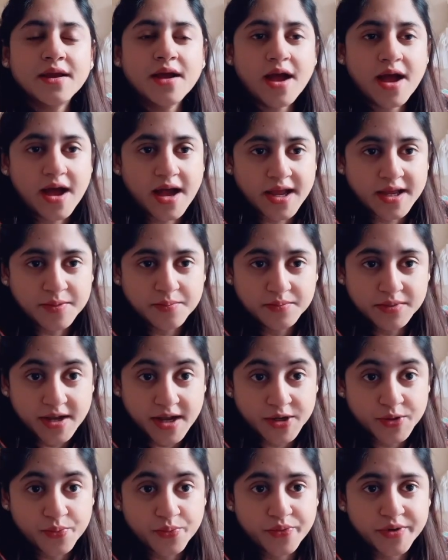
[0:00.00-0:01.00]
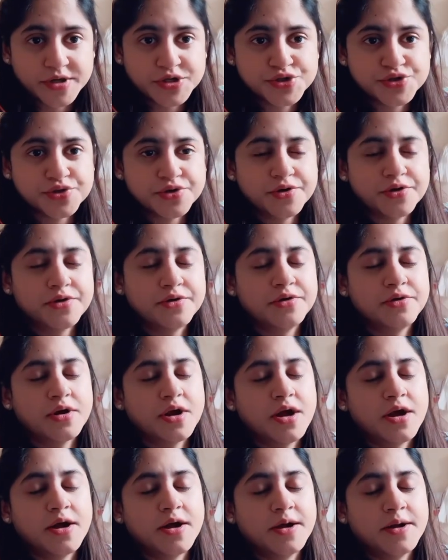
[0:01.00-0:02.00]
high blood
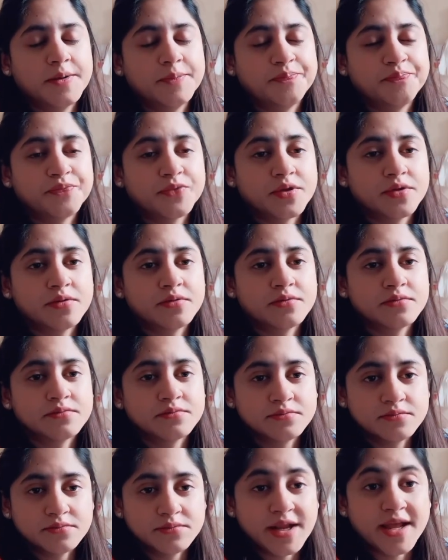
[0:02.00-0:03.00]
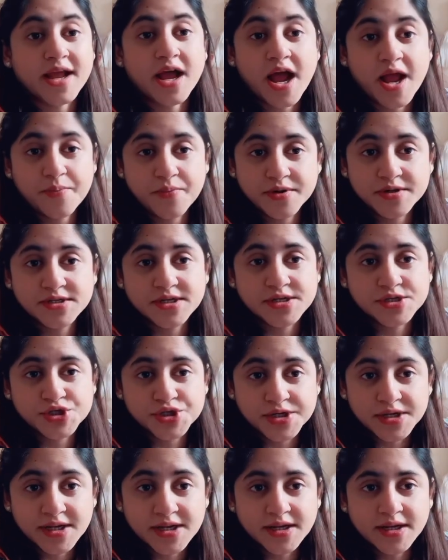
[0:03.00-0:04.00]
pressure like
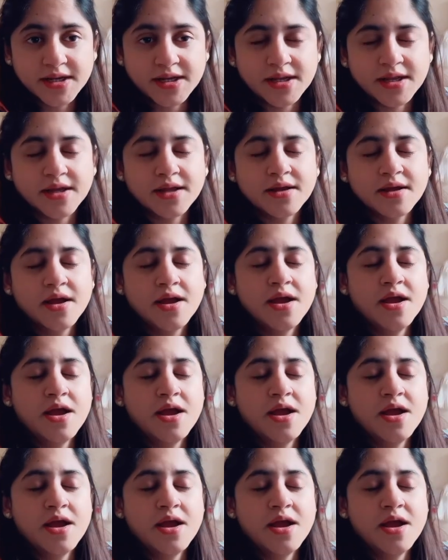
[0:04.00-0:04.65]
hypertension clinic,